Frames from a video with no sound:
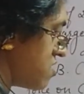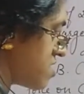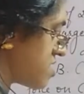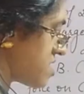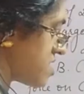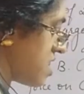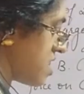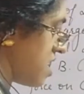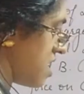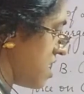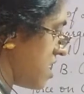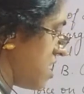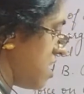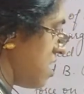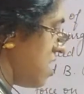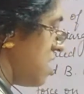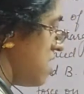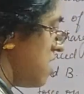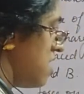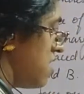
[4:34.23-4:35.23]
C
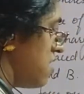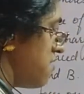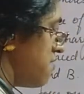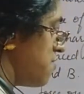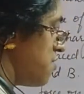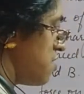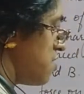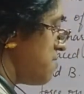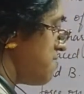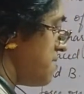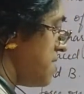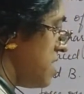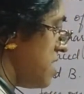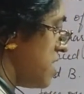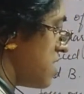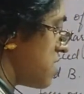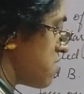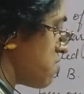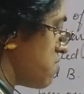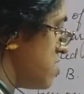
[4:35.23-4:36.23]
would be
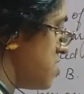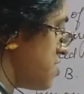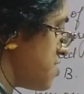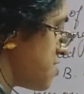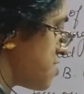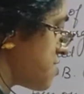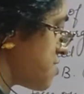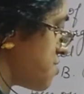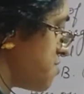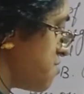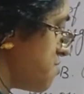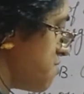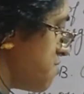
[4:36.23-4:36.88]
equals to